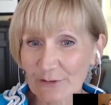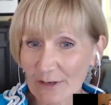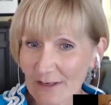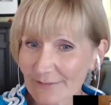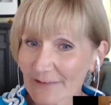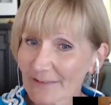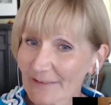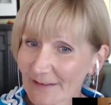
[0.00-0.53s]

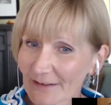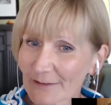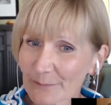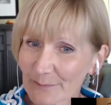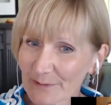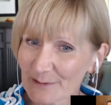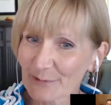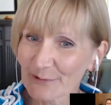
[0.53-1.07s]
often they are
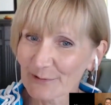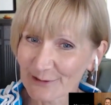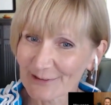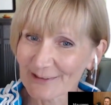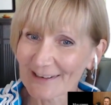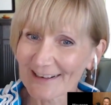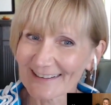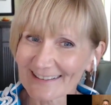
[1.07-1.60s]
people that are
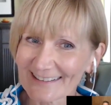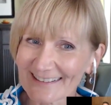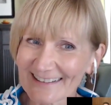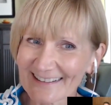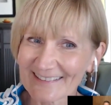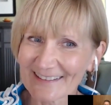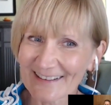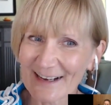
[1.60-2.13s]
not
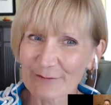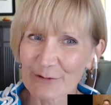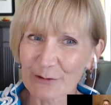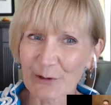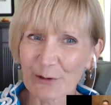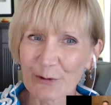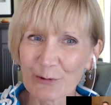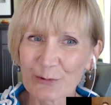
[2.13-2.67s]
that have
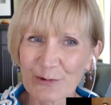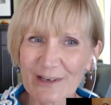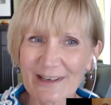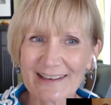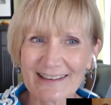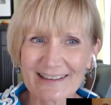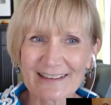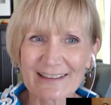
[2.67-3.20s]
their own
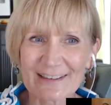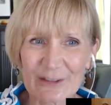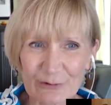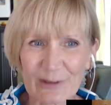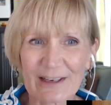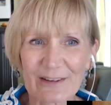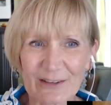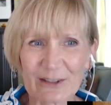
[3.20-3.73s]

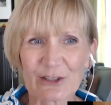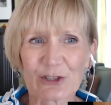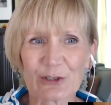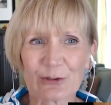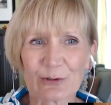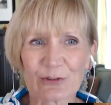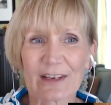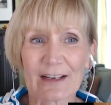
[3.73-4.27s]
strength
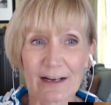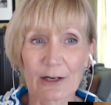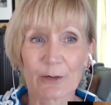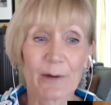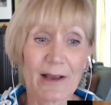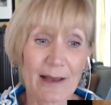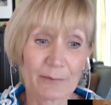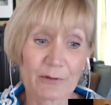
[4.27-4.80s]
issues and are
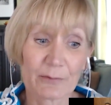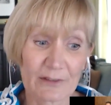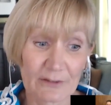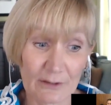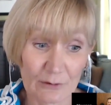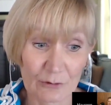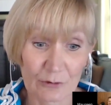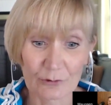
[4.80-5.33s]
perhaps
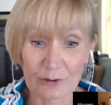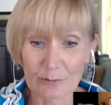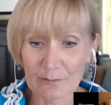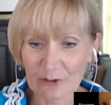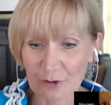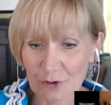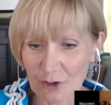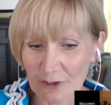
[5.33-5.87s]
misunderstood or
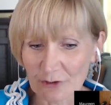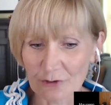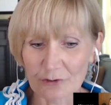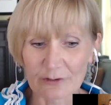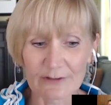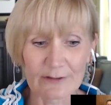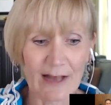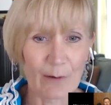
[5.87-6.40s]
misjudged or
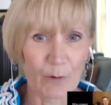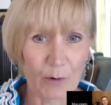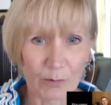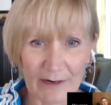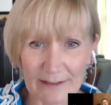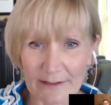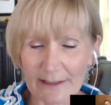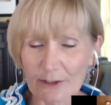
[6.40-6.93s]
it's not well
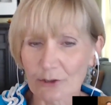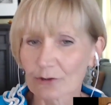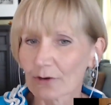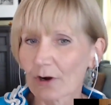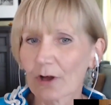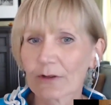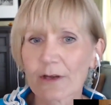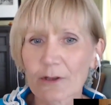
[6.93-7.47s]
regulated or
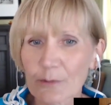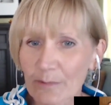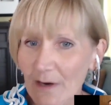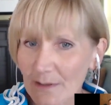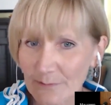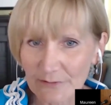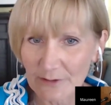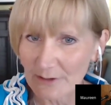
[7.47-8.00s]
all the other
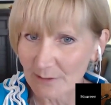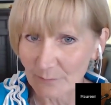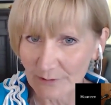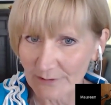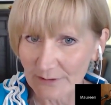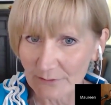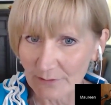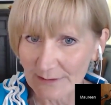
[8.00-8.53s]
problems that come
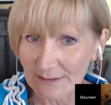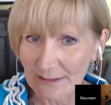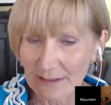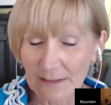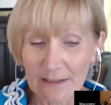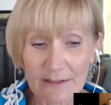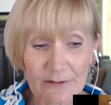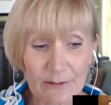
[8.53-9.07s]
with it right
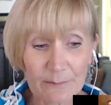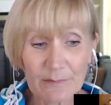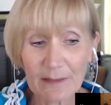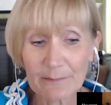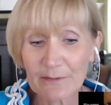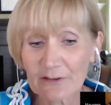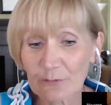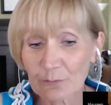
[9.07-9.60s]
and
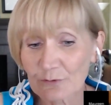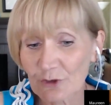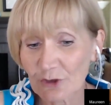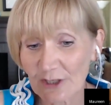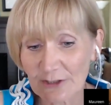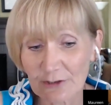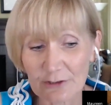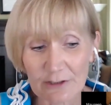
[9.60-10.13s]
sometimes it's
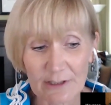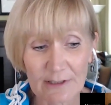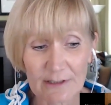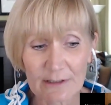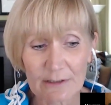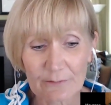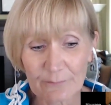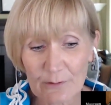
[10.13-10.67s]
gender
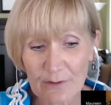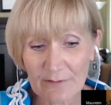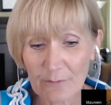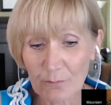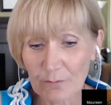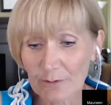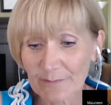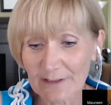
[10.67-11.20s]
if you have
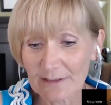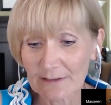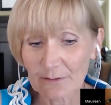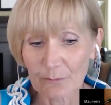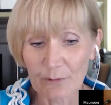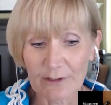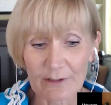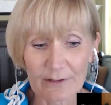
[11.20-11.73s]
a
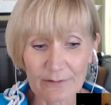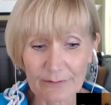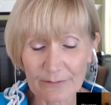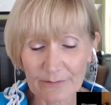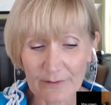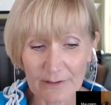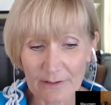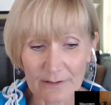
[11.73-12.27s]
woman
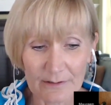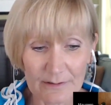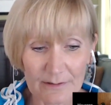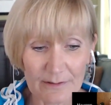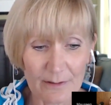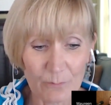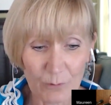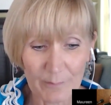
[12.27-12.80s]
with uh,
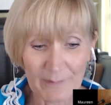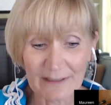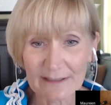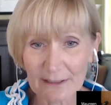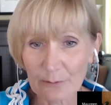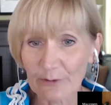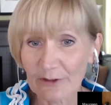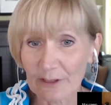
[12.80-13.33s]
a
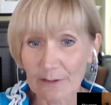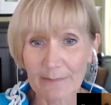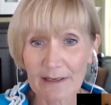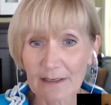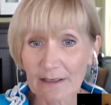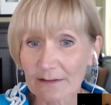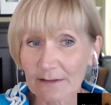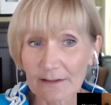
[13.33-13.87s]
woman leader with
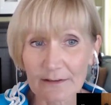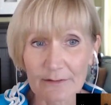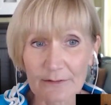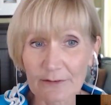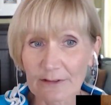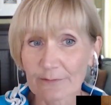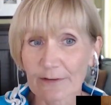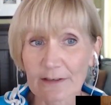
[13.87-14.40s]
command and
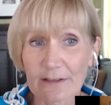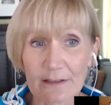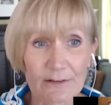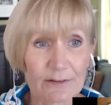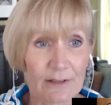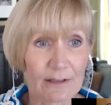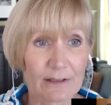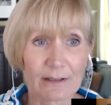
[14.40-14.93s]

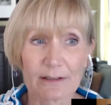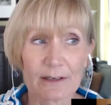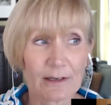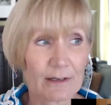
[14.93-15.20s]
significance and